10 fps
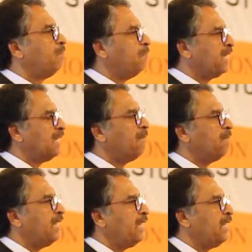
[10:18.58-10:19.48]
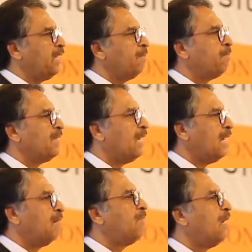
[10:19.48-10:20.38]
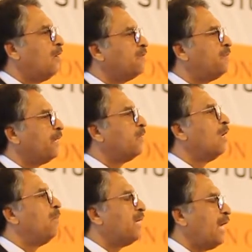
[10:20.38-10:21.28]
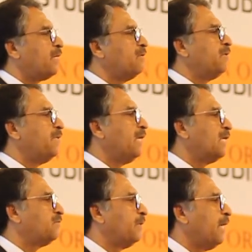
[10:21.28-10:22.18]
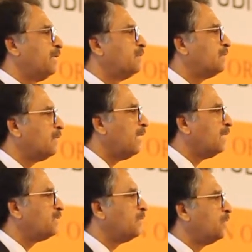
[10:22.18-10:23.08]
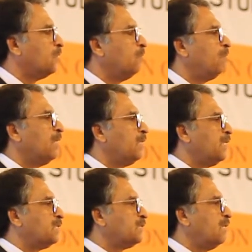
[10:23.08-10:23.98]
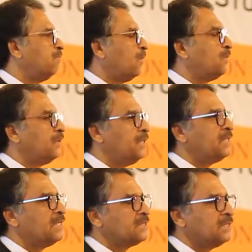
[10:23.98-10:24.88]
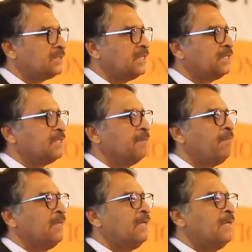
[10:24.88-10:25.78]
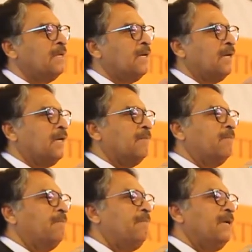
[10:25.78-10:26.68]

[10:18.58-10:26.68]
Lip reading: become a hub of economic activity as far as SCO, this important region, is concerned. As